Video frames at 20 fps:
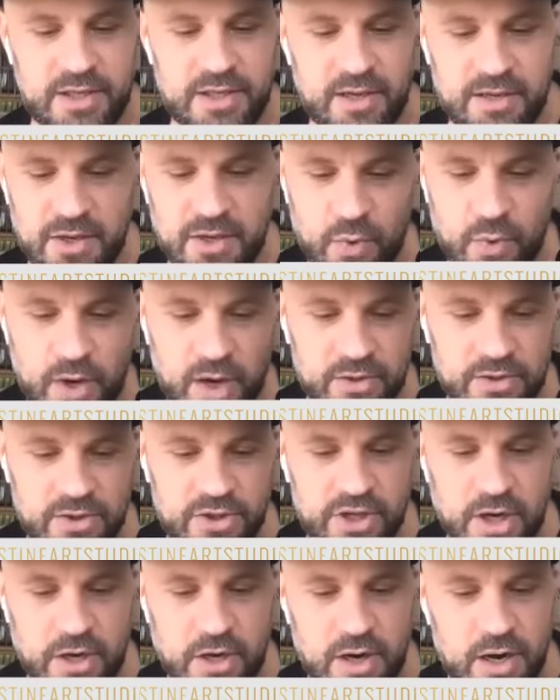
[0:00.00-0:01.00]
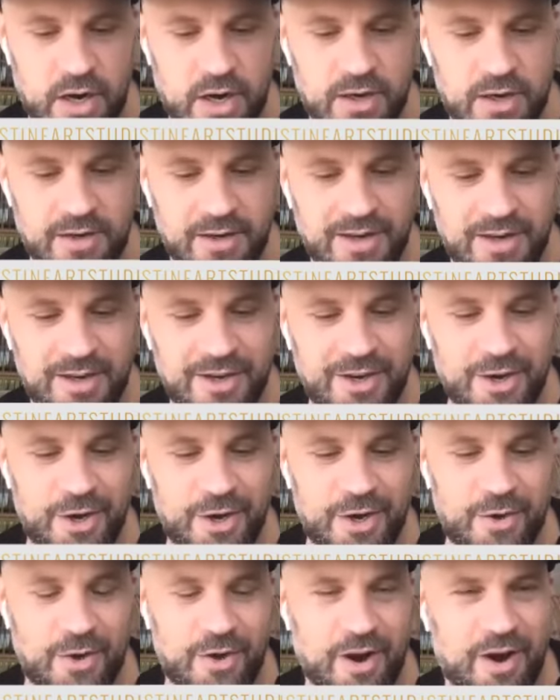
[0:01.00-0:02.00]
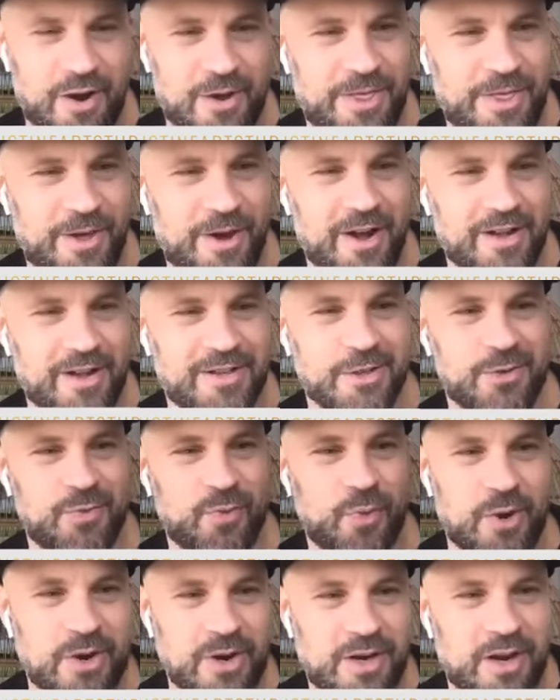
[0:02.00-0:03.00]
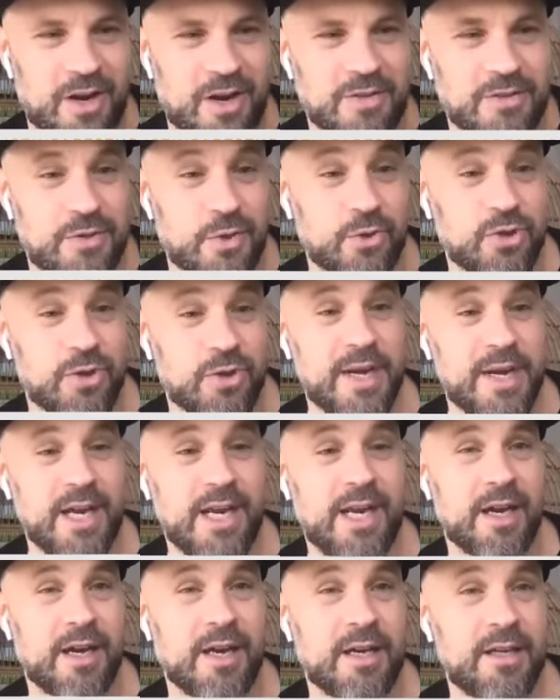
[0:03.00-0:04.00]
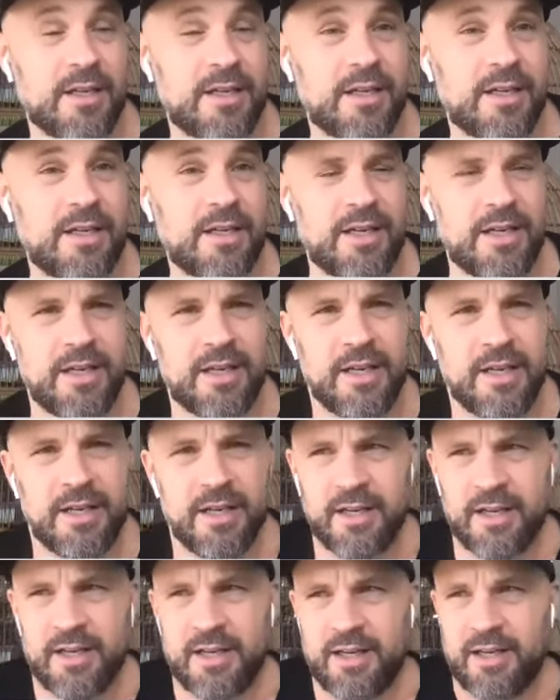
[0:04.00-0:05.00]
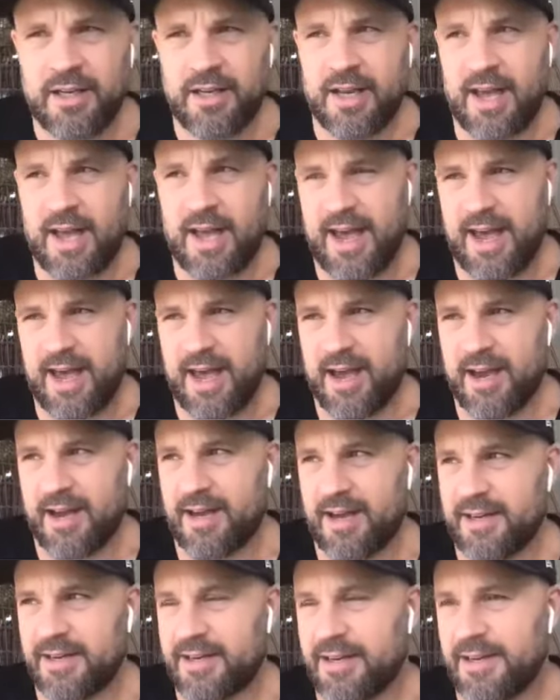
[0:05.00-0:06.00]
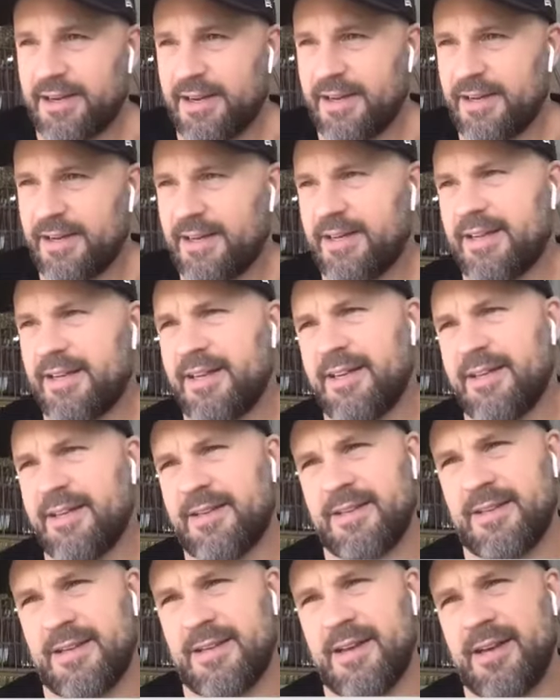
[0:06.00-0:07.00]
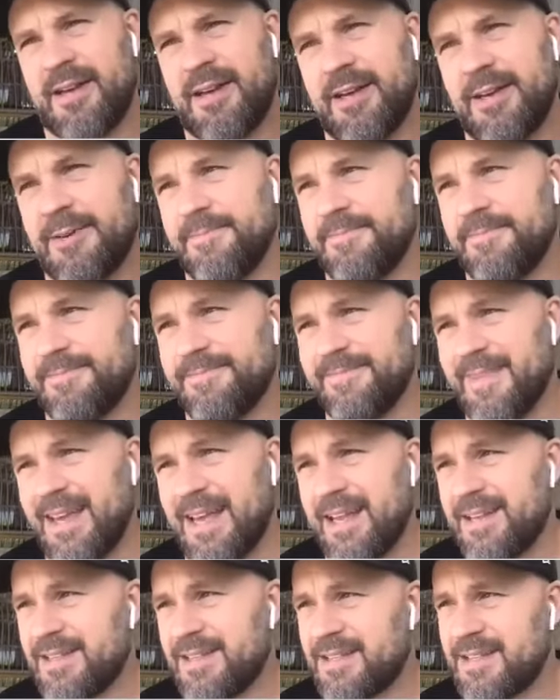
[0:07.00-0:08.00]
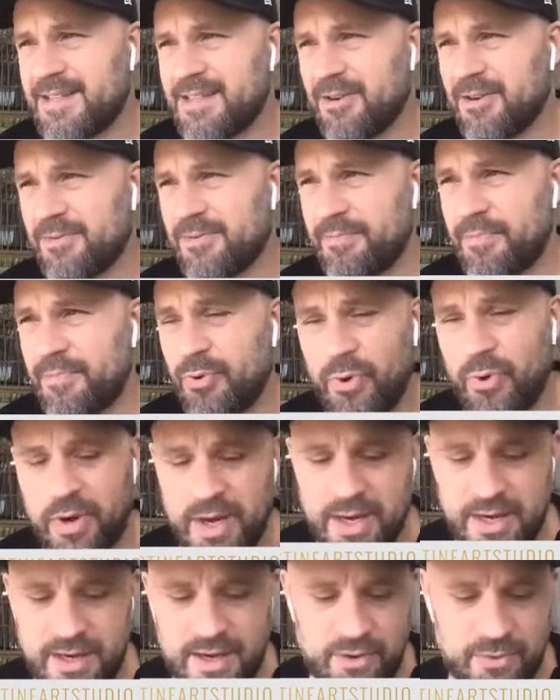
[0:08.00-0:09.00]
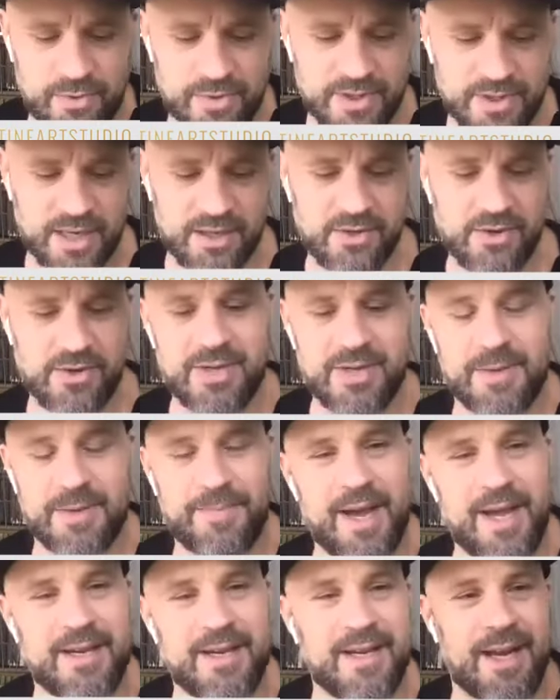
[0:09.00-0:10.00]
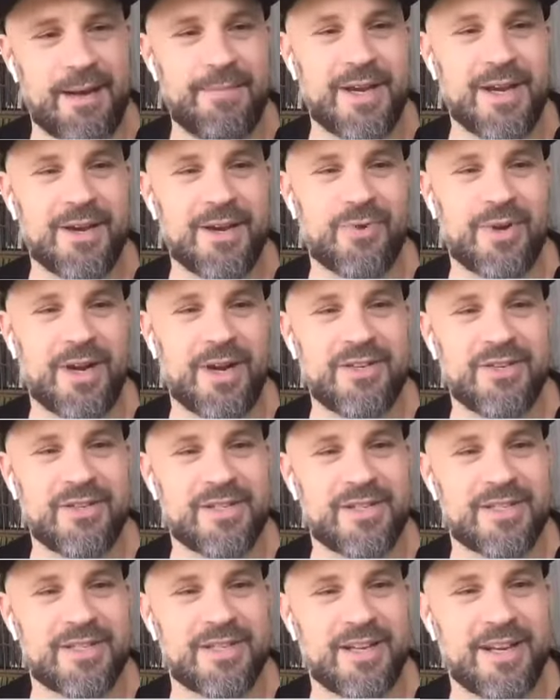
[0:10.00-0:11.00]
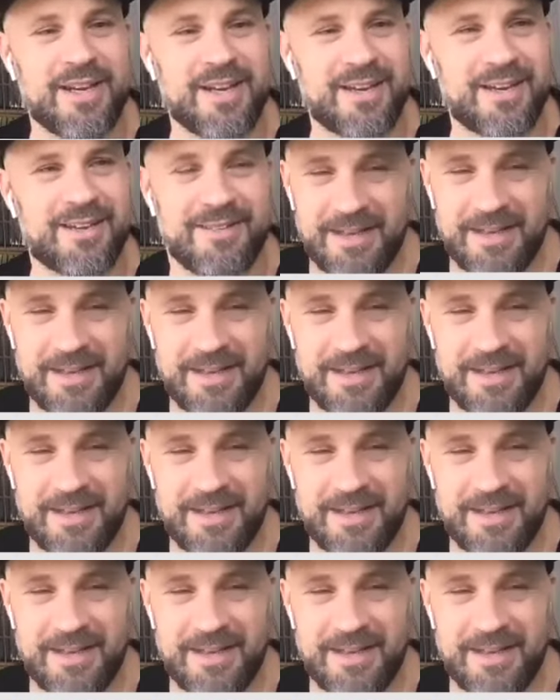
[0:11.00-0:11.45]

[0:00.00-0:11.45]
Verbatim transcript: you, you know we all share our our thoughts and work on social media and um at a certain point it was like during the pandemic when I just like